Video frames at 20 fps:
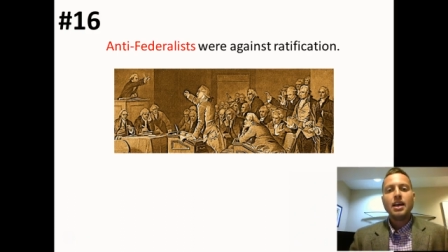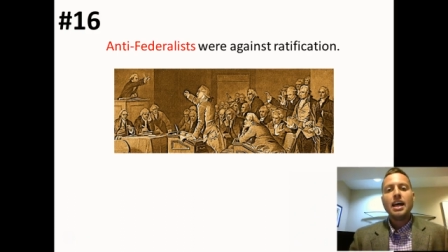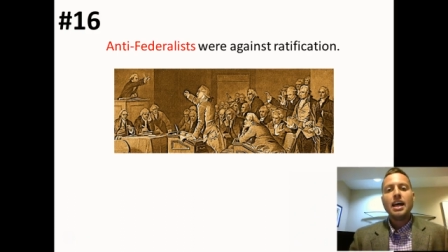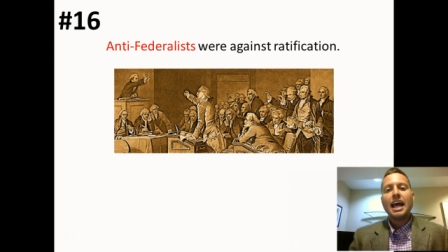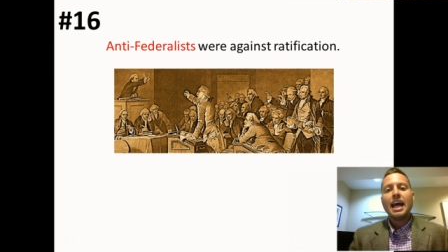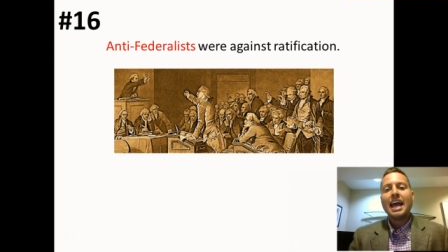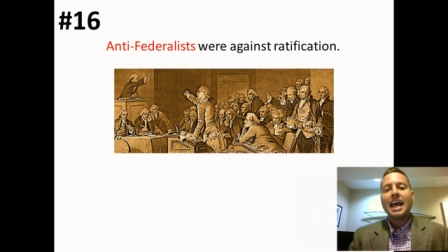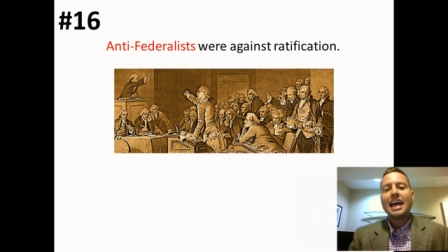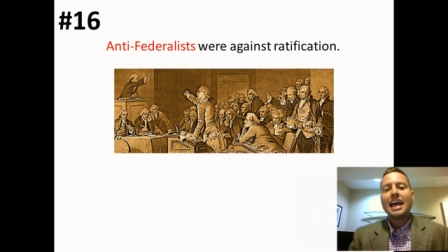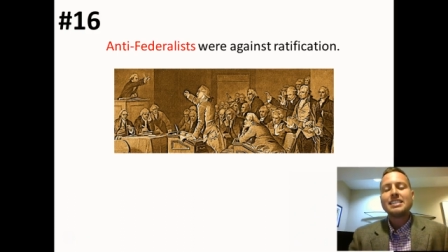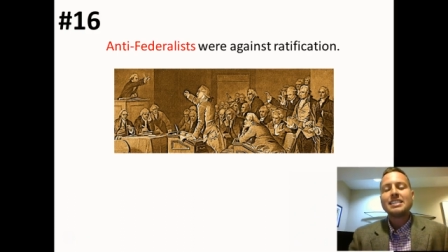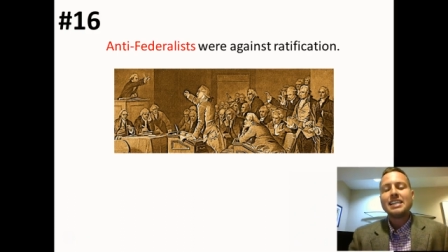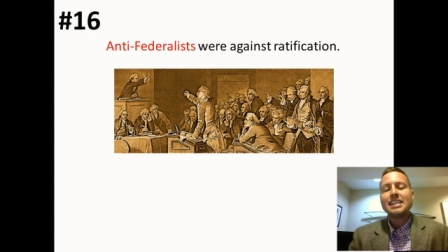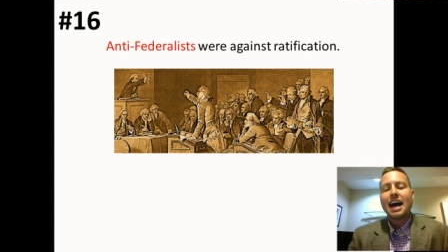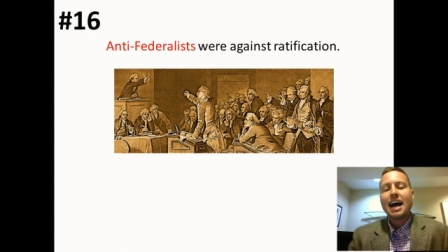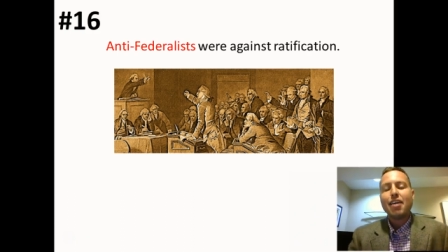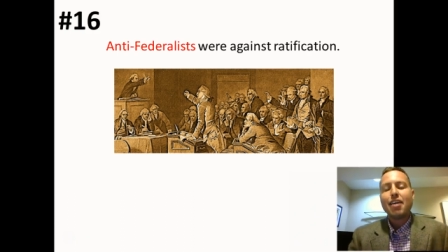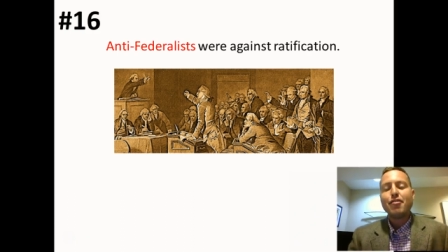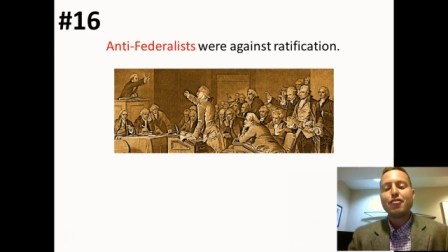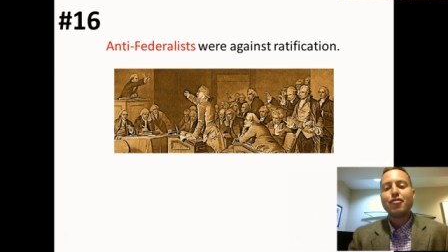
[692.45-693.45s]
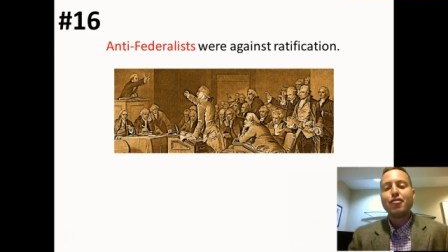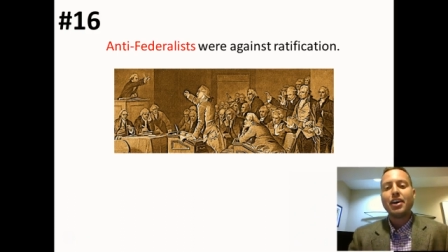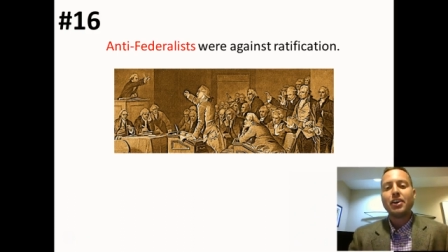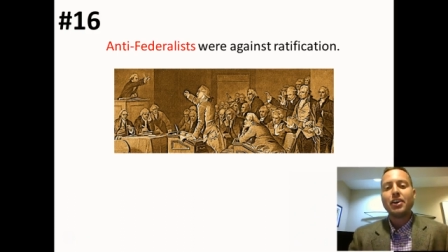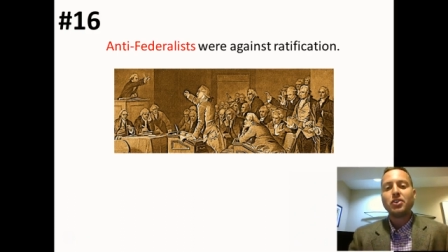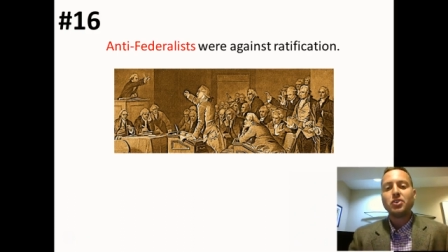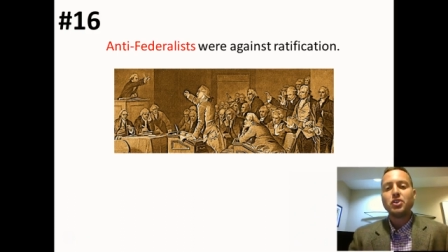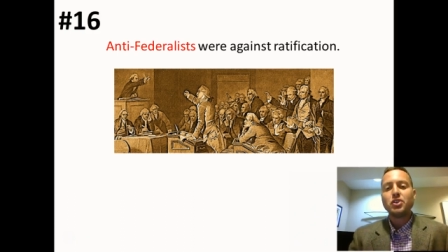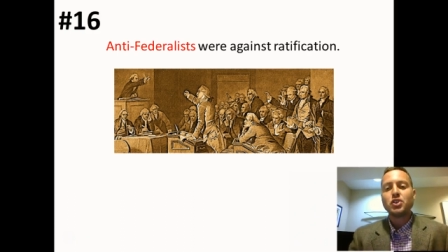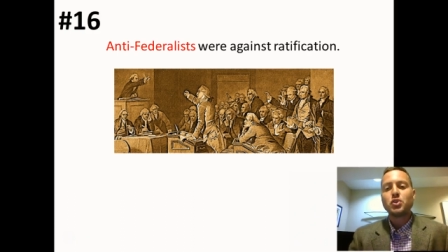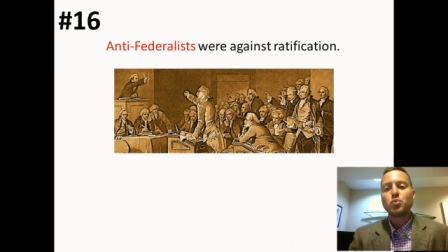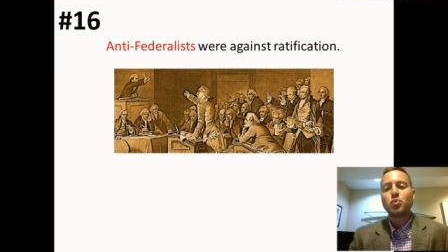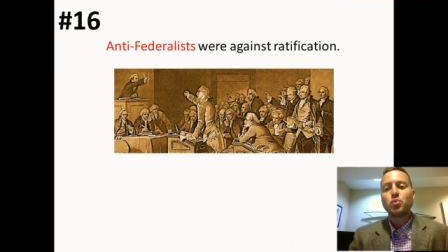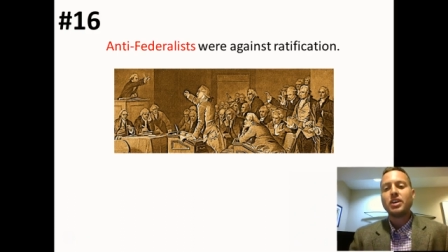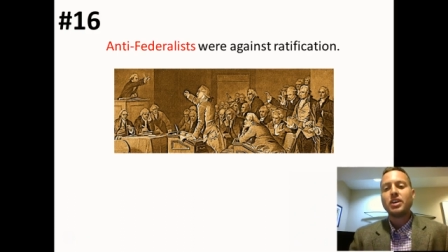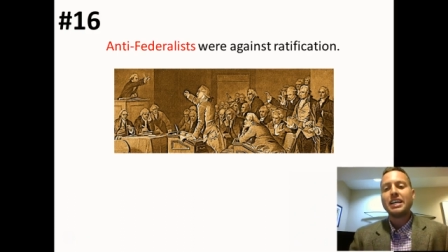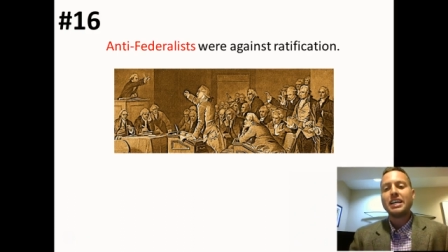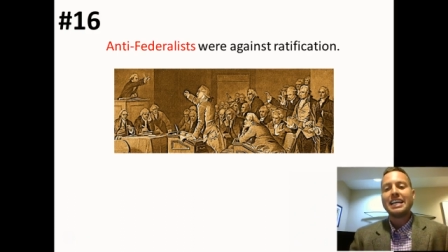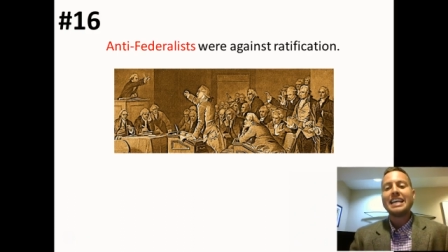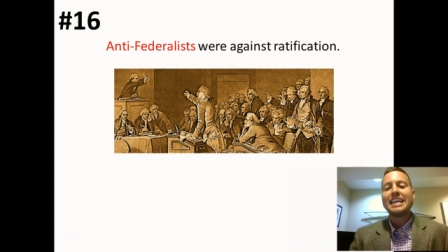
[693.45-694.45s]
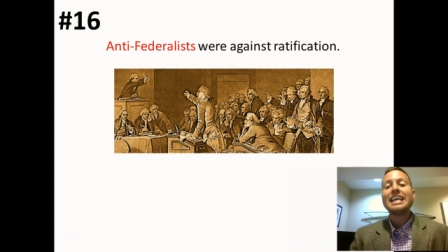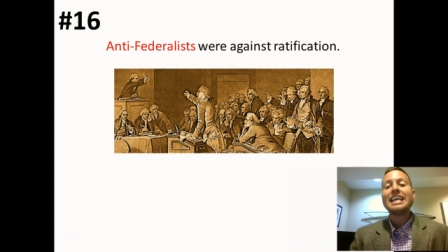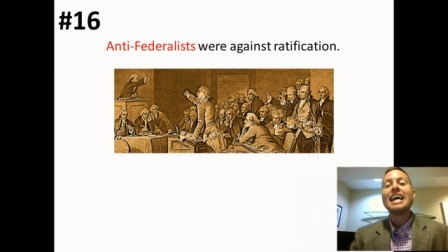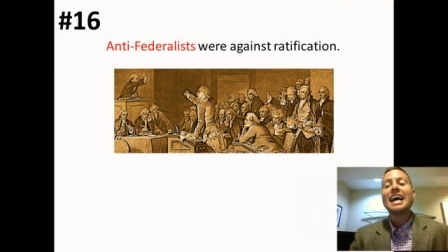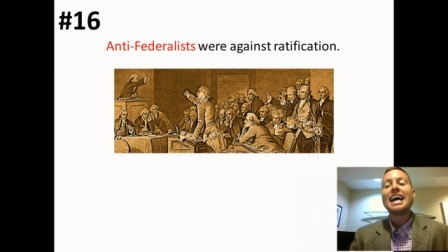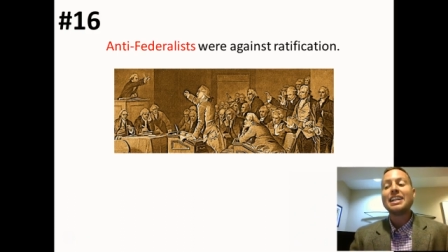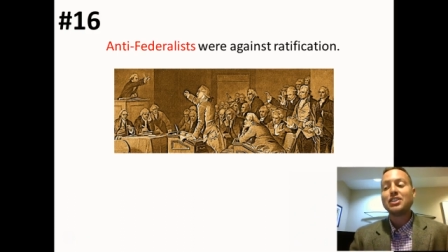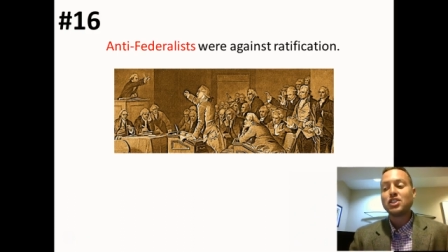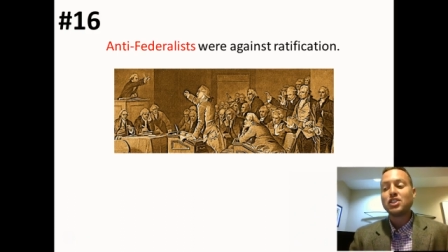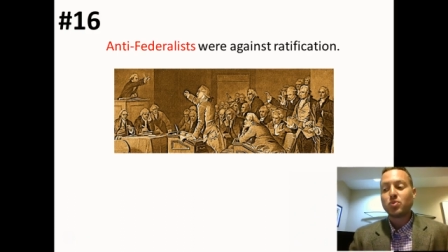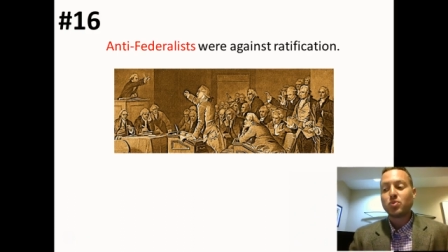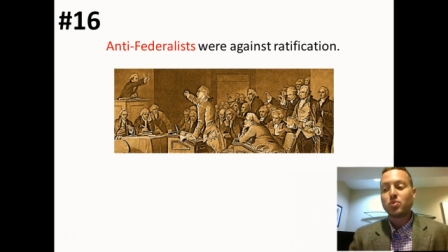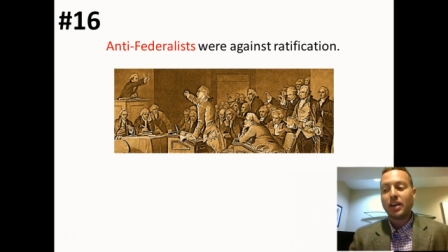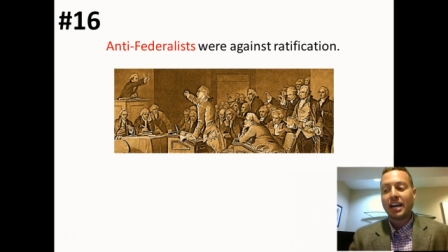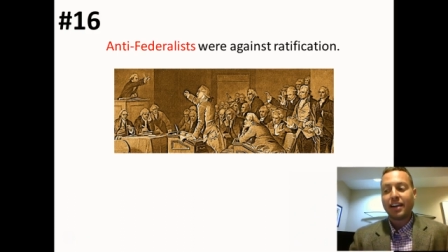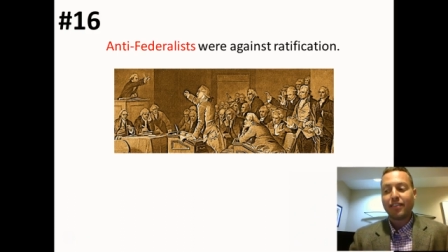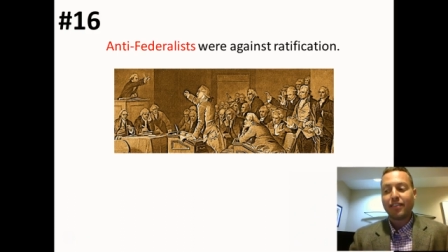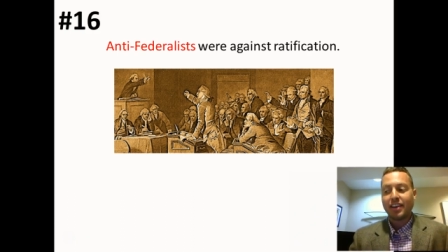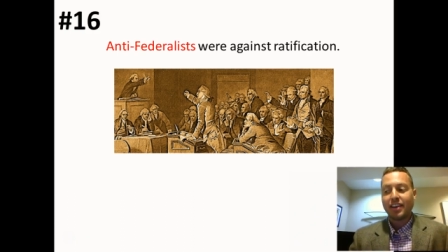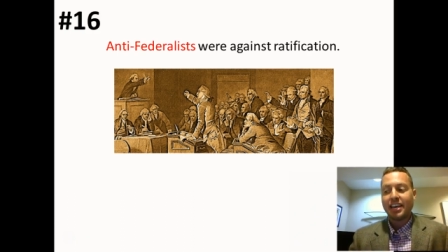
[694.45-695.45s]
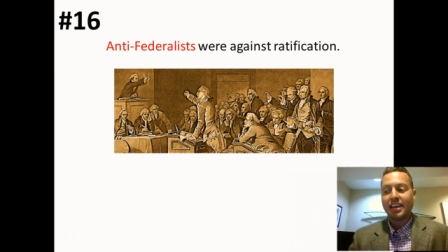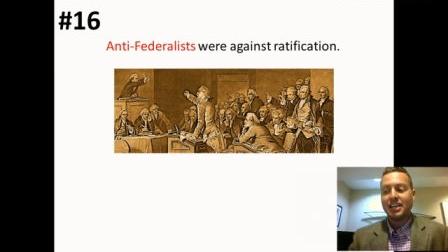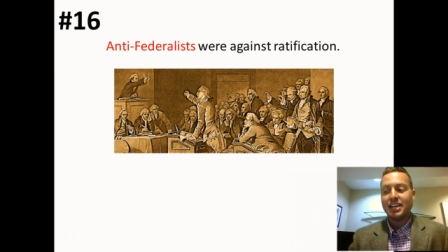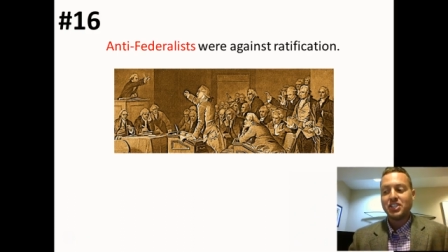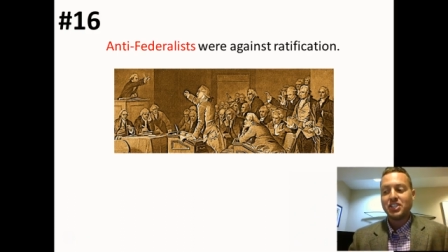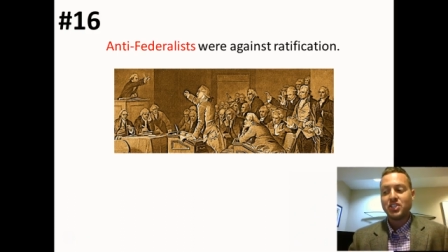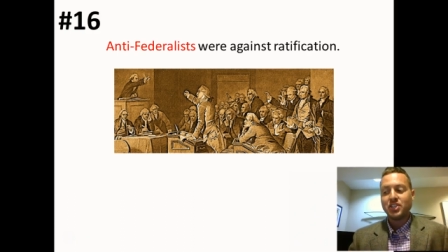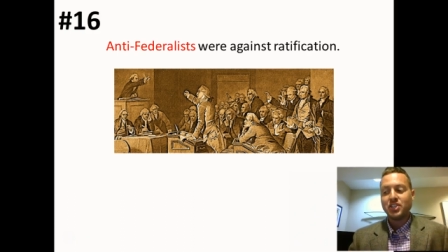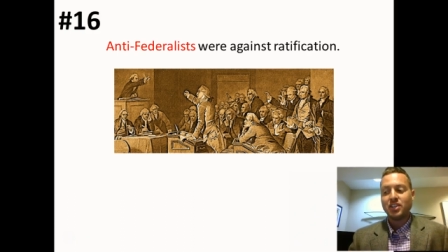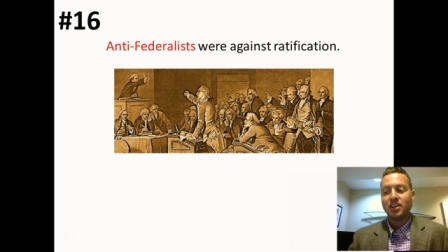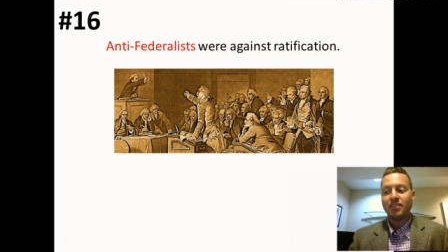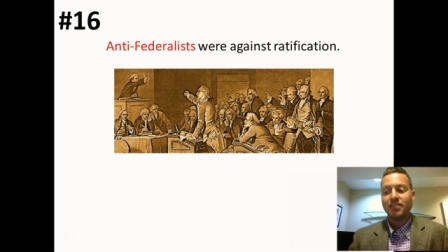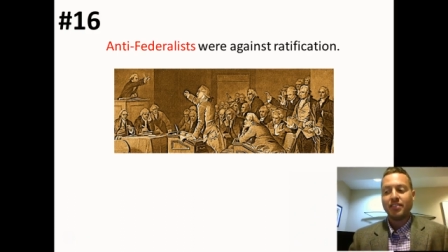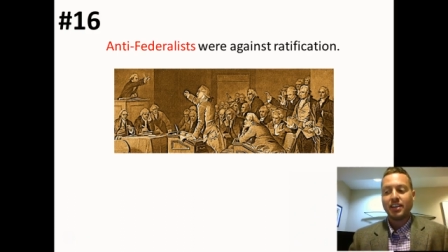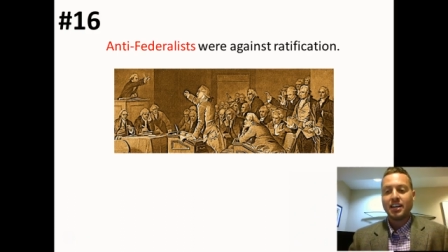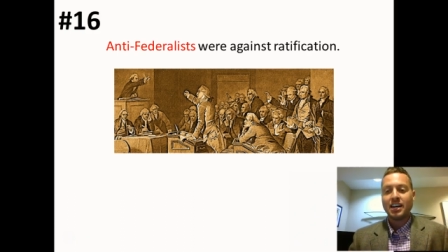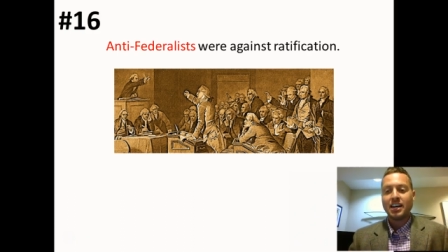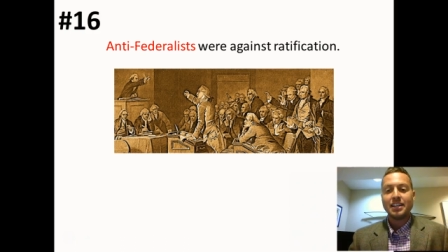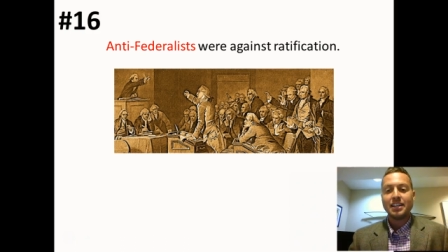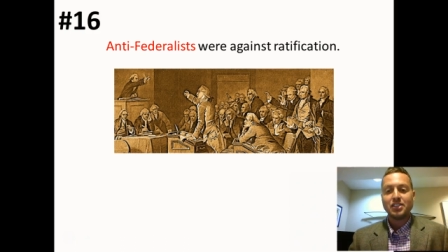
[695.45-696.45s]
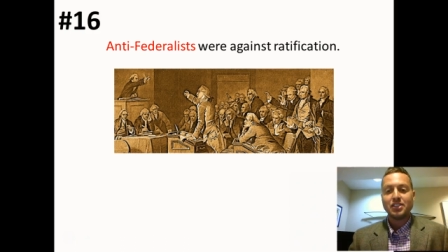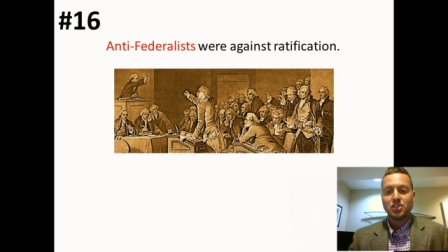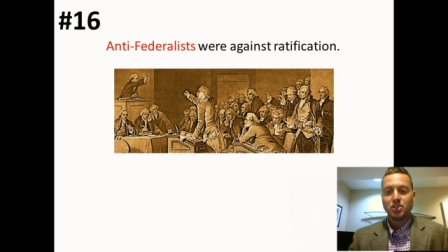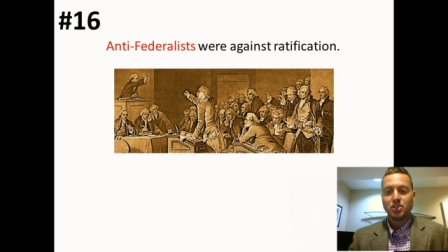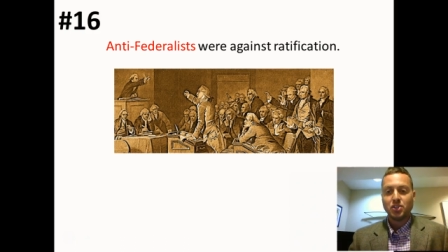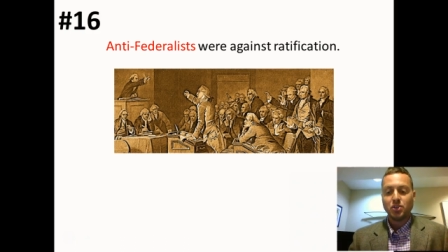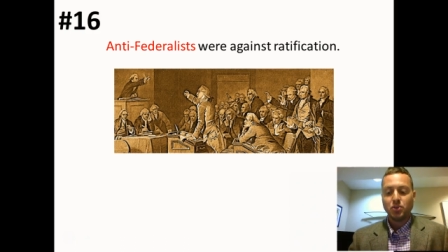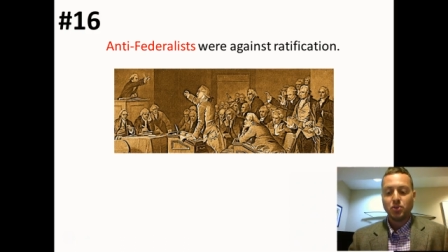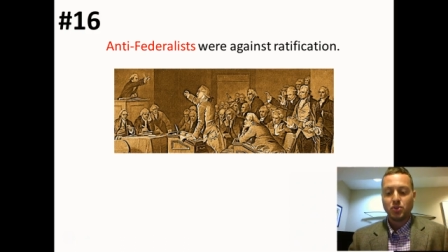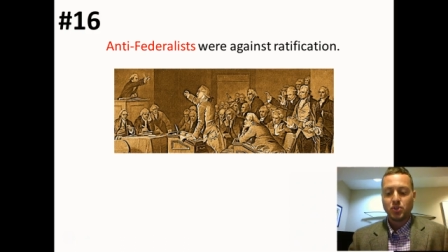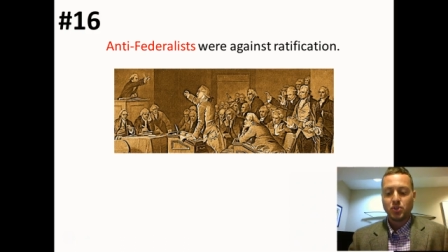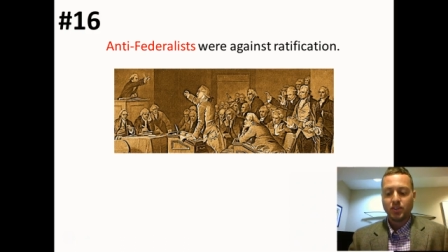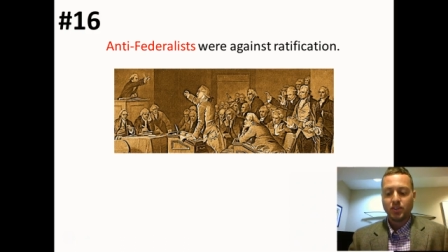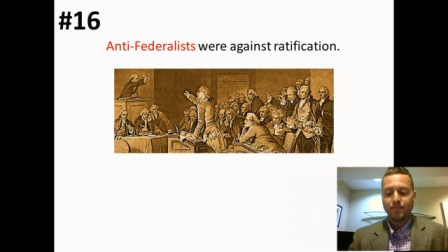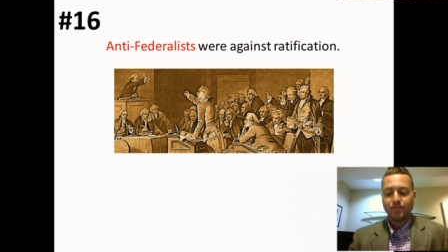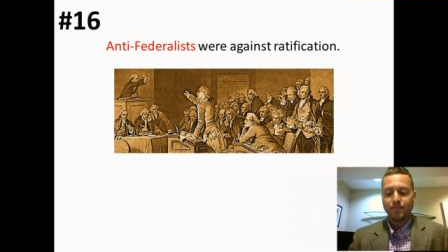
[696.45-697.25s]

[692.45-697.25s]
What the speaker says: Anti-Federalists were against ratification of the Constitution.